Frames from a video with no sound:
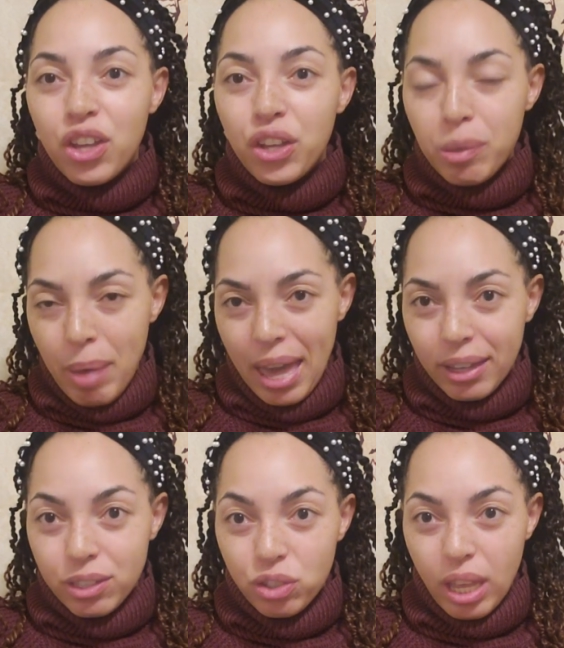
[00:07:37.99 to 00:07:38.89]
good
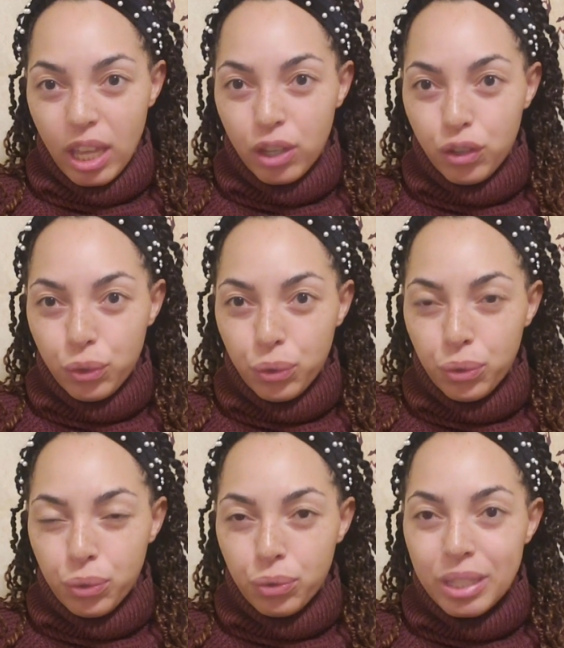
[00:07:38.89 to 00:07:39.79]
package that
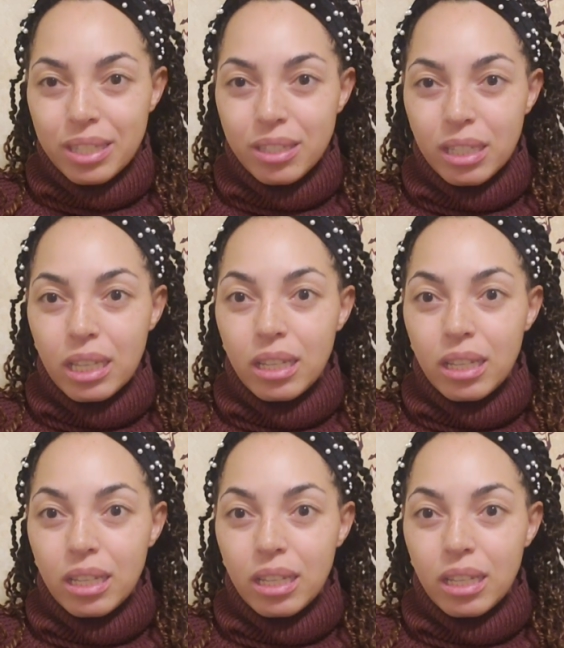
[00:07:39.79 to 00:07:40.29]
includes